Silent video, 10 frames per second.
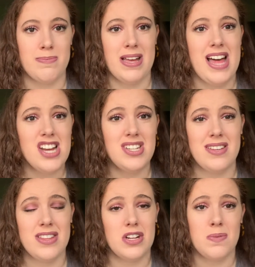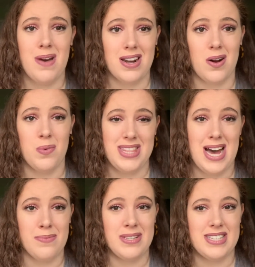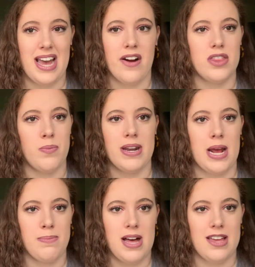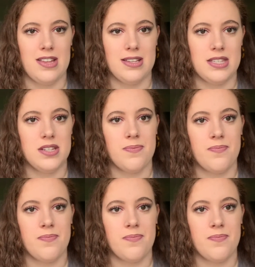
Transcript: My lashes even looked better without mascara than when I applied this.